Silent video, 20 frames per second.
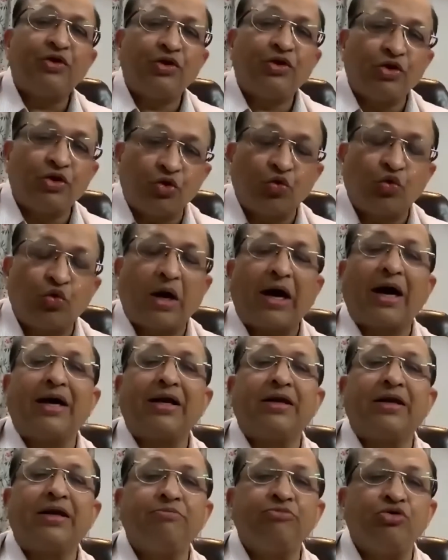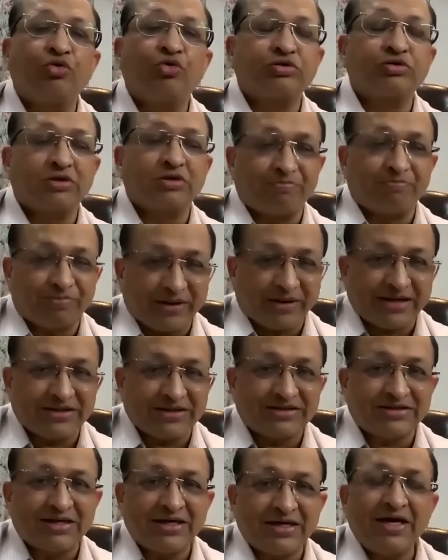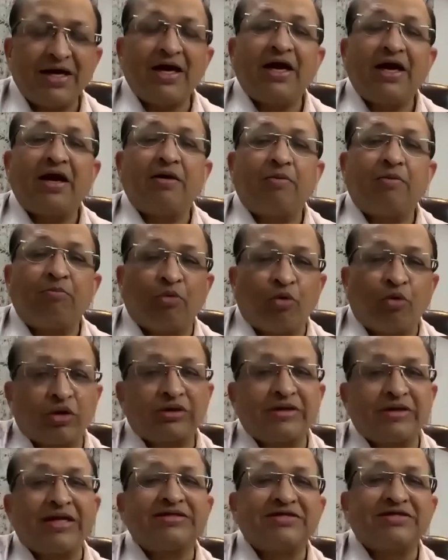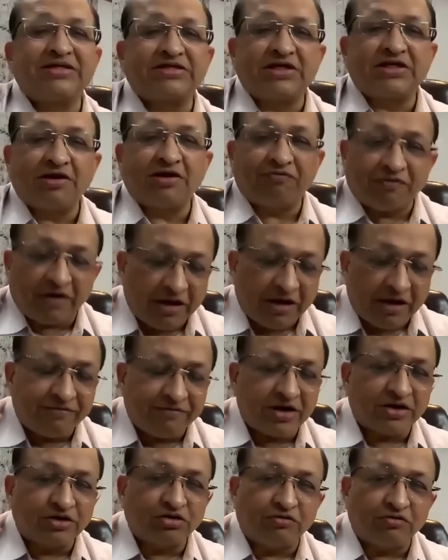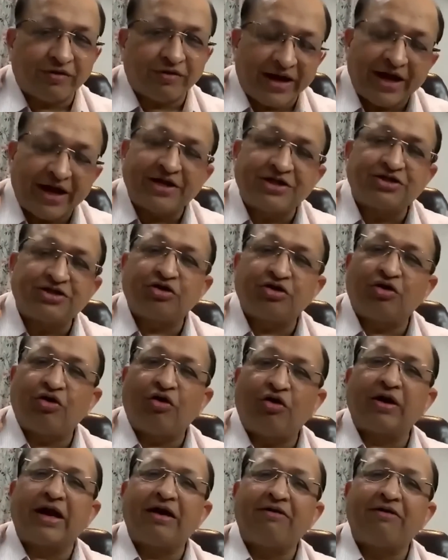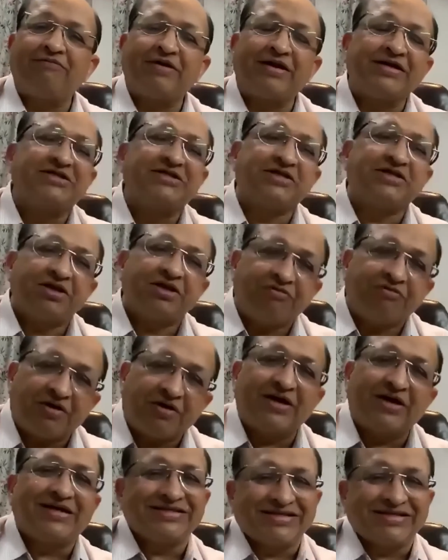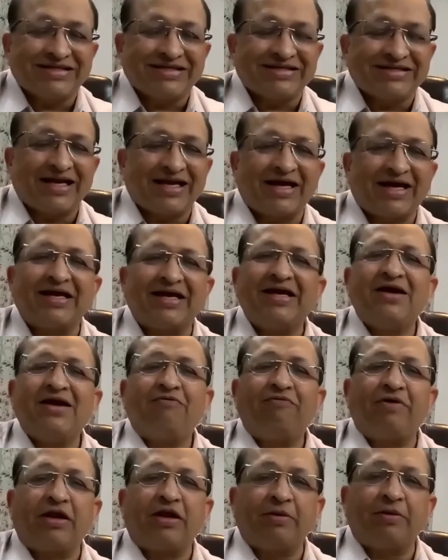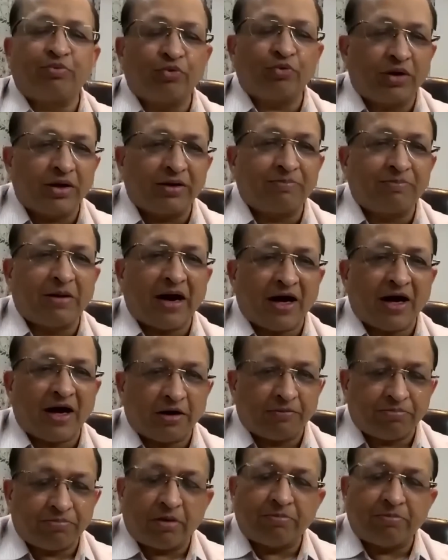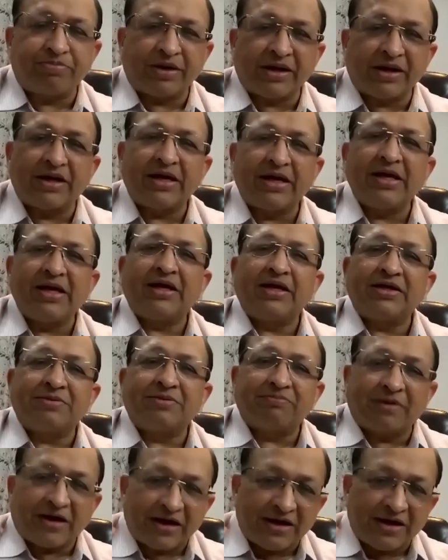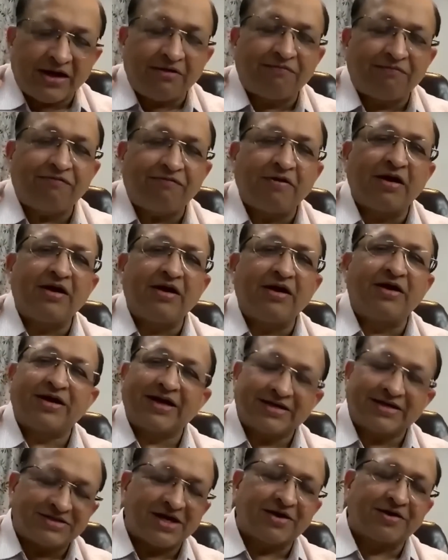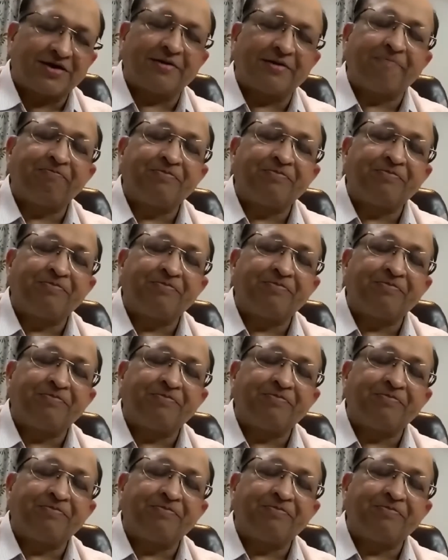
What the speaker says: you are immunosuppressed, more than 65 years of age, or have very severe disease like very poor heart pumping, kidney failure, etc.